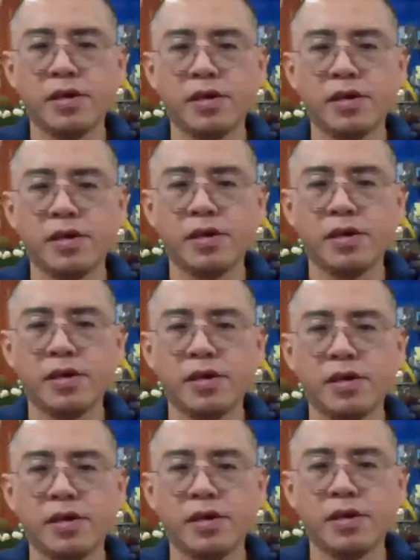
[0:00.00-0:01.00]
And then
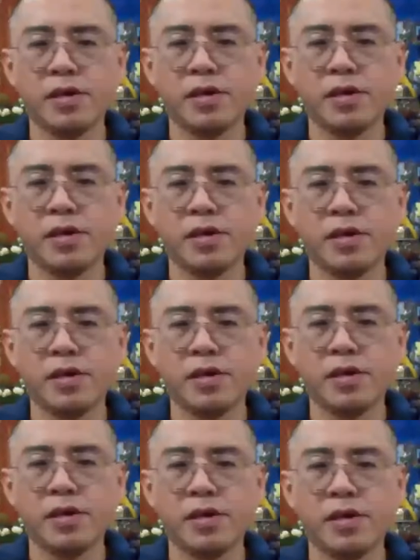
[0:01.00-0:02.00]
finally, see if you
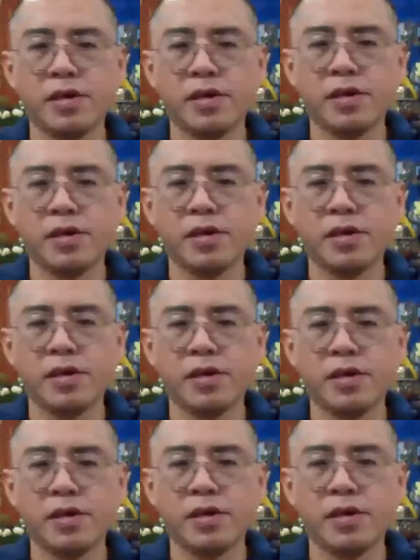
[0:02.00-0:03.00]
can expand the
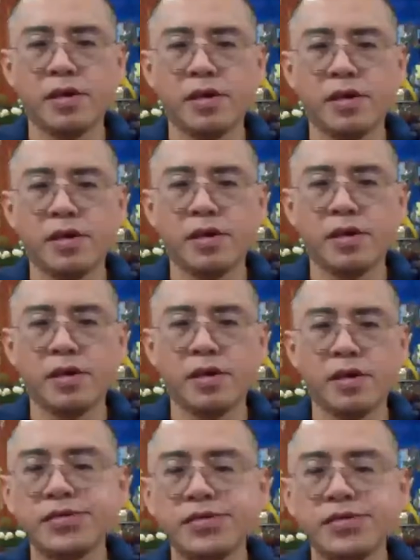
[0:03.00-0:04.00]
scope of your
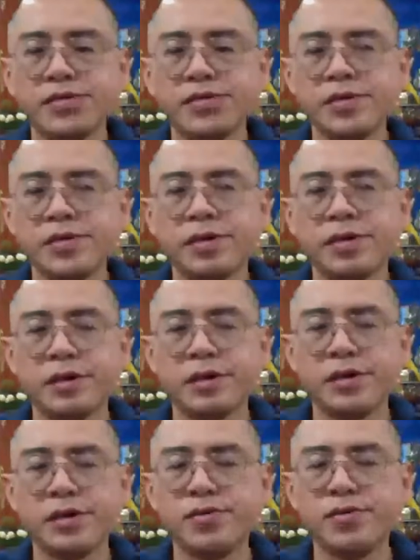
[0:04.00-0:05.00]
attention
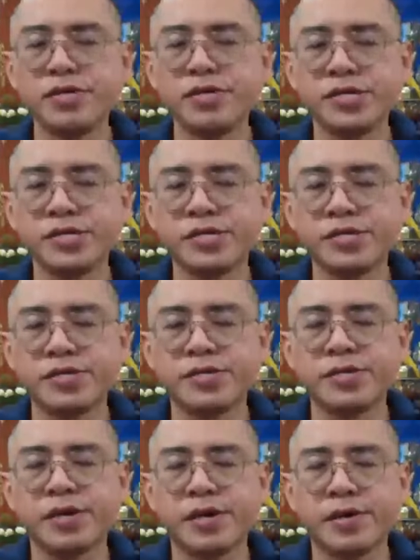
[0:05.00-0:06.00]
and
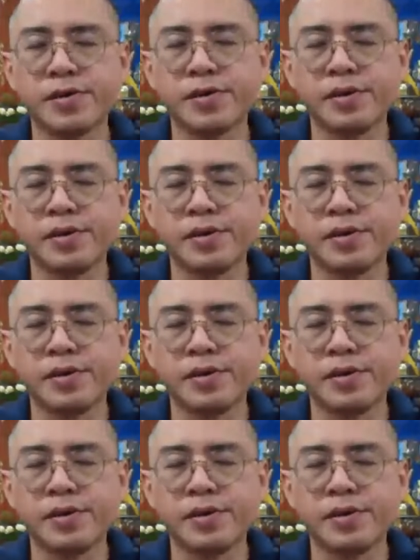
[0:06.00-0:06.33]
notice,